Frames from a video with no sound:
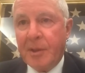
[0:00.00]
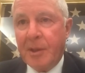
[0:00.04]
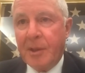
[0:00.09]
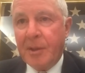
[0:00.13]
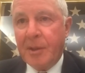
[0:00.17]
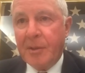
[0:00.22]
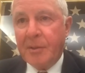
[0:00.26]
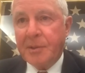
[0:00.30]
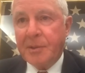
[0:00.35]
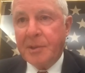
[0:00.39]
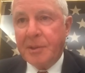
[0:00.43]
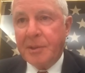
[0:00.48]

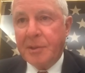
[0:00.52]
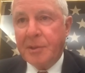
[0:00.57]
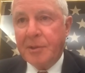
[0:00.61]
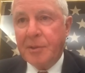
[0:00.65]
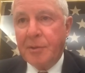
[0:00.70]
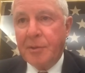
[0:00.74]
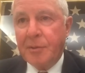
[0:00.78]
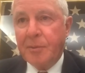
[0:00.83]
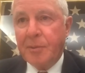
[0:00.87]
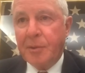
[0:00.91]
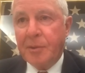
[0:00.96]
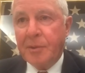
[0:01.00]
Congress and
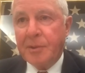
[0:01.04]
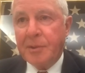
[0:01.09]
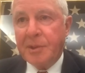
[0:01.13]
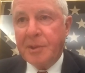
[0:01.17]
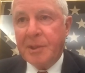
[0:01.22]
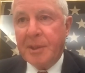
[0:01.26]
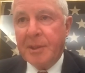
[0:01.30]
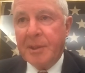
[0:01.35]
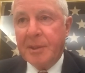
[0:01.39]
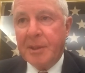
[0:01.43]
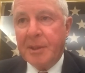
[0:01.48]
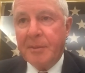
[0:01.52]
two important
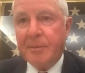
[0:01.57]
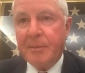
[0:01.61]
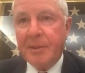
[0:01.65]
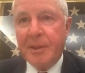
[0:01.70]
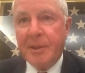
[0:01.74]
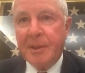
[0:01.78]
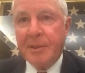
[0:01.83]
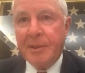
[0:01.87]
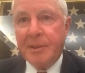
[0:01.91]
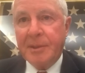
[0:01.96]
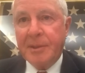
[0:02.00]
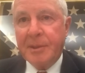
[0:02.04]
Senate
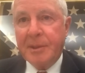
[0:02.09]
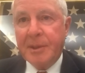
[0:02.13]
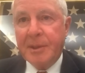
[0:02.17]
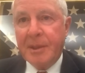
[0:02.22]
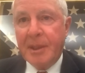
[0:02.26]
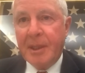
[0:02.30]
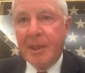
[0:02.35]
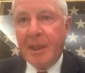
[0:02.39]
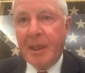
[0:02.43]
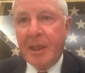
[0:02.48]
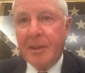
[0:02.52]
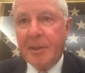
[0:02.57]
committees,
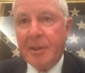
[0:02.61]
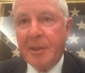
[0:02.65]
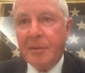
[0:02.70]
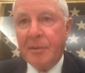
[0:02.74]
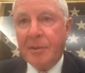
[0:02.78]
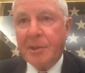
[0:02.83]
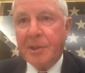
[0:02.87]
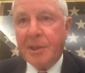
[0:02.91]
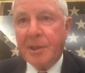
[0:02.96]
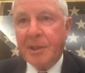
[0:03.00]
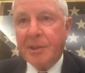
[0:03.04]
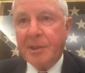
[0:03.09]
how do you
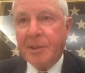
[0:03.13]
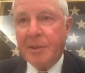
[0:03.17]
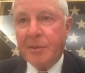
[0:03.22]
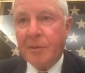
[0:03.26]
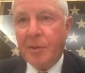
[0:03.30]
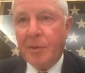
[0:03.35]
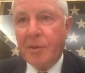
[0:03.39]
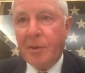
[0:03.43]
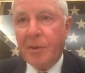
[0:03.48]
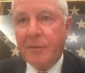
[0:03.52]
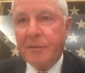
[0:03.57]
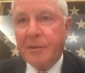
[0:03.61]
assess the
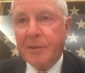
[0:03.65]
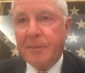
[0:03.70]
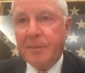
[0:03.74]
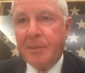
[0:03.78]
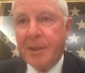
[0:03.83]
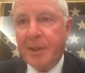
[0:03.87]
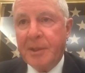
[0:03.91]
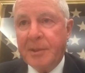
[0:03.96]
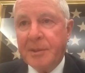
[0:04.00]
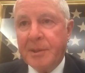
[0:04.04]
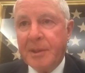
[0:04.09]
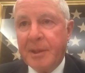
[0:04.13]
role of
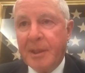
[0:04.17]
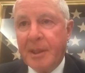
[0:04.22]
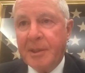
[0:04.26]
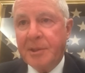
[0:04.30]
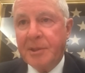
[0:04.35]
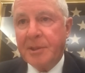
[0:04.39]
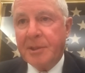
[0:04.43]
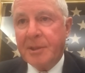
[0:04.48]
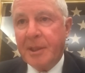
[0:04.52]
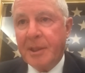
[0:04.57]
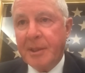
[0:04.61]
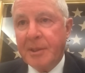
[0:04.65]
Japan's
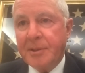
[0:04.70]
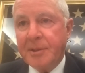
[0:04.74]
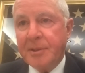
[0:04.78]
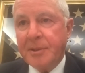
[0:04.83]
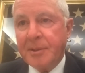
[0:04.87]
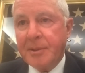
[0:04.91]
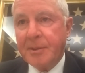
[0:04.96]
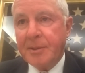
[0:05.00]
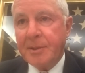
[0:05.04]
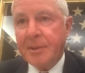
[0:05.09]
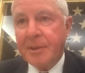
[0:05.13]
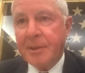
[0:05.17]

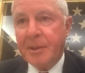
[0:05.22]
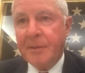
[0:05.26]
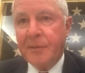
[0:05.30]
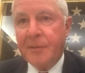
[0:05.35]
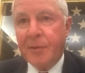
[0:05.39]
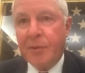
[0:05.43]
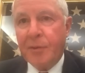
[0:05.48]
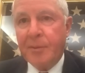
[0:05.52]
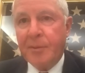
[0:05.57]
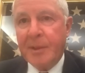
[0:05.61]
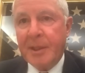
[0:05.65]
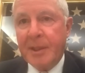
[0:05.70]
legislature in
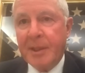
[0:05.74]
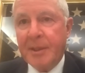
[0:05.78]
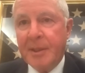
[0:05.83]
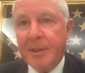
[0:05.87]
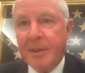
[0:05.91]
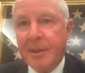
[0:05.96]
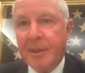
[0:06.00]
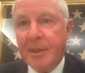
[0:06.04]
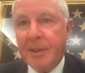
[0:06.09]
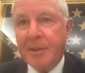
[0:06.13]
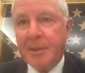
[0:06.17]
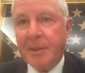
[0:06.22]
formulating
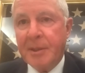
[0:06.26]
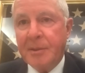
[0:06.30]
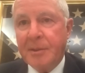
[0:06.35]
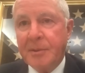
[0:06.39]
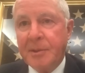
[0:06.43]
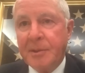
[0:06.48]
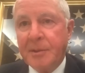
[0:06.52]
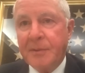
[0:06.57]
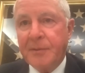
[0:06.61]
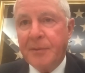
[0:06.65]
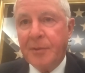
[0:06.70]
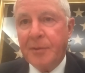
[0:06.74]
that
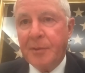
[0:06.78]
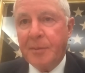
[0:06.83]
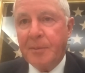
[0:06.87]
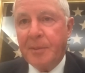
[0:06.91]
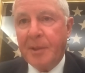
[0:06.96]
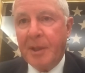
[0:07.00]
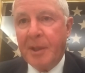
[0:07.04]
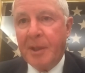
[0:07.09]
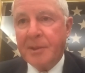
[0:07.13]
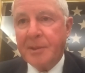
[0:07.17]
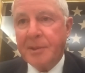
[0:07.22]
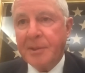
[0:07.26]
country's foreign
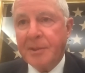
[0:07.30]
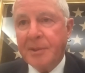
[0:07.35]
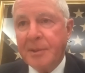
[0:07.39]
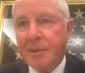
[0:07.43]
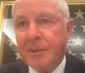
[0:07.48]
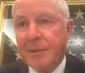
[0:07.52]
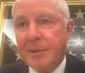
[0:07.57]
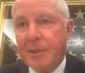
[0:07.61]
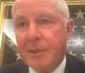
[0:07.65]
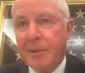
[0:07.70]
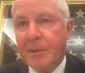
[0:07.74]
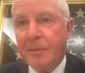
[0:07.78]

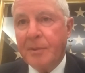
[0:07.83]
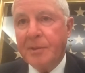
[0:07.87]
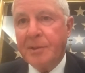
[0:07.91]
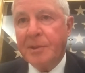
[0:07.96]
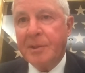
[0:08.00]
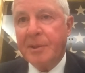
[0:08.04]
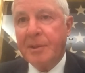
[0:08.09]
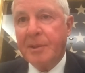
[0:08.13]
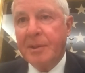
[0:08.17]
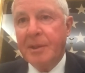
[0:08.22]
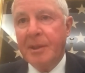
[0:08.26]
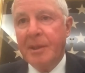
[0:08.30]
policies? In other words,
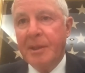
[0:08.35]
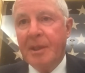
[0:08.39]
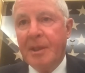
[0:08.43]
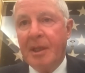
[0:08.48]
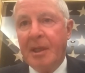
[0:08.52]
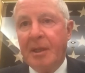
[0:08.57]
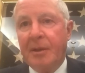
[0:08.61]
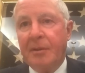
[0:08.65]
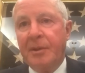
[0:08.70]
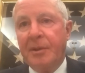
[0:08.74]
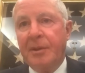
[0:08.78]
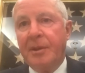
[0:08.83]

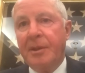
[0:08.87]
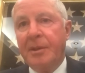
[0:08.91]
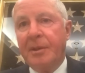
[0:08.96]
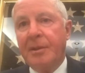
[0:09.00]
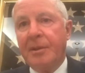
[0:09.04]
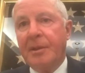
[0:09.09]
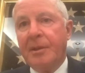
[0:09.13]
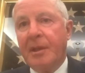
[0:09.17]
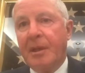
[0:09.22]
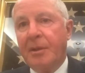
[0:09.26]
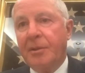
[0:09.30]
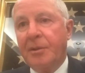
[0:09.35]
how do they,
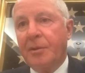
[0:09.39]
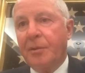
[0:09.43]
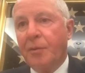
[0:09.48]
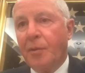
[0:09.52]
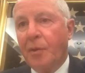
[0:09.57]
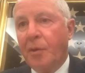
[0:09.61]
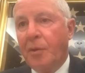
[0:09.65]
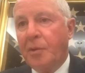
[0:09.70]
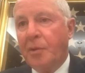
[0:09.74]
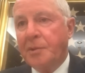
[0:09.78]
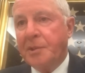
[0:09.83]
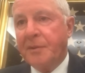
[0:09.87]
how do the
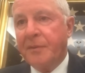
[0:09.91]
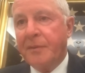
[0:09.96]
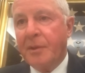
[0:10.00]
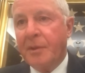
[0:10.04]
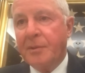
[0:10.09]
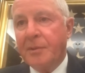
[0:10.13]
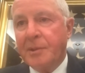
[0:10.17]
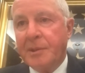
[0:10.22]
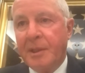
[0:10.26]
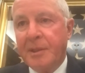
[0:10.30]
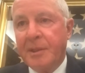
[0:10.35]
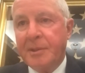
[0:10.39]
roles of
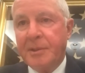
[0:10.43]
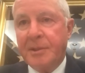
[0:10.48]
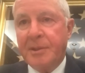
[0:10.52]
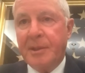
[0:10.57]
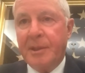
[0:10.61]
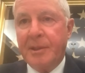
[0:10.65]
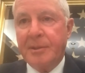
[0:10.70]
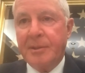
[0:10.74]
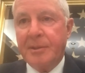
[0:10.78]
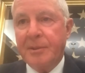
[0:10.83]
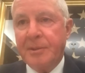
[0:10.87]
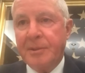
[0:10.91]
those
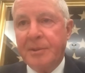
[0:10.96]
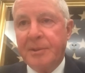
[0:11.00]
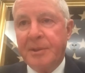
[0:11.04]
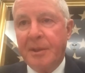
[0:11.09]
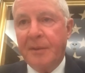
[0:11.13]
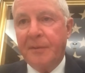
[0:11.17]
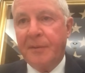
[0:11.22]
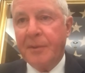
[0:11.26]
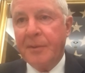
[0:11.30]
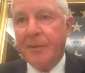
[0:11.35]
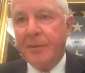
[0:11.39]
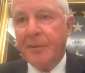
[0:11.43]
legislatures
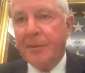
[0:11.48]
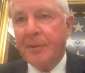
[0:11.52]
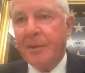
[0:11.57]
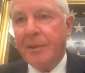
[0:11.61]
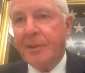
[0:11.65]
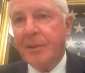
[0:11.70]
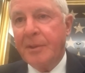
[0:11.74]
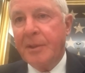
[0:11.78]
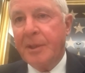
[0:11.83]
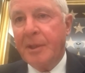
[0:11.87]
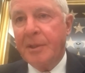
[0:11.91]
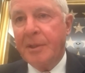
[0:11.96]
differ in
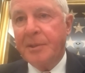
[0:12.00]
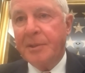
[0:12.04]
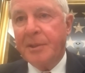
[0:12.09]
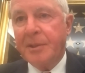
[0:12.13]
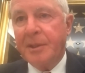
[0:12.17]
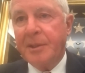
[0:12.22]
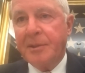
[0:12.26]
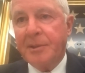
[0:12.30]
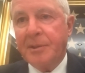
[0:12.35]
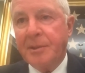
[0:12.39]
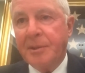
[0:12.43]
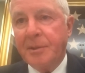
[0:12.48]
the United
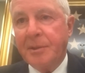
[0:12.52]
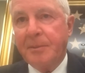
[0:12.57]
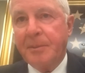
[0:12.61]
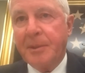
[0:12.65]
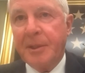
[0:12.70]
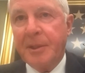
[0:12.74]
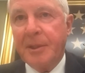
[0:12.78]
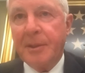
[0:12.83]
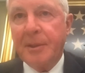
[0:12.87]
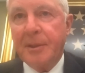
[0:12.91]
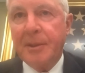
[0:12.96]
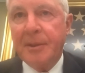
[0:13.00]
States and
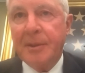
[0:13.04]
Japan?